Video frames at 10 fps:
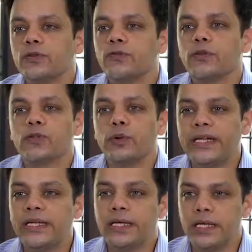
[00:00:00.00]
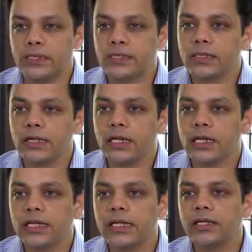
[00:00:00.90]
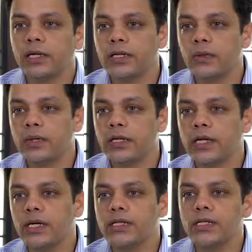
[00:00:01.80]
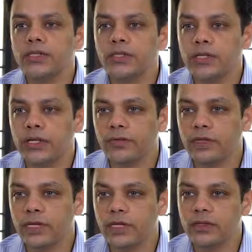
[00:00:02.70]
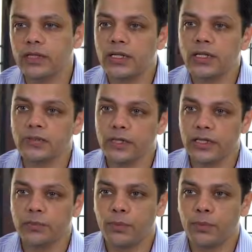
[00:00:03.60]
So for sweaty kids, a clean underwear and t-shirt every day is really